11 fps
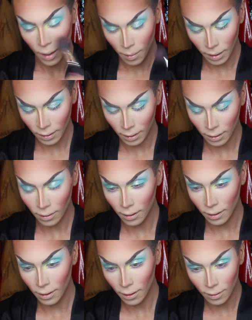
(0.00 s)
Maybe a little
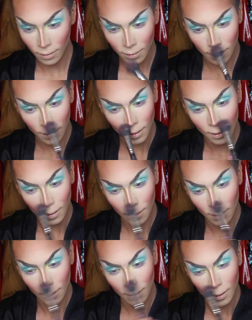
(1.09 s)
on the nose.
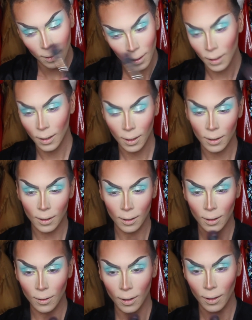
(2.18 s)

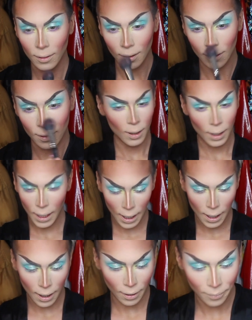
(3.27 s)
Nothing crazy.
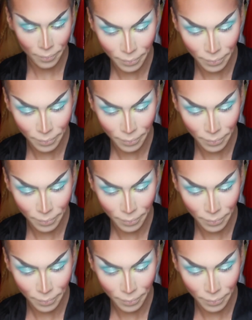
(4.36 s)
Yeah!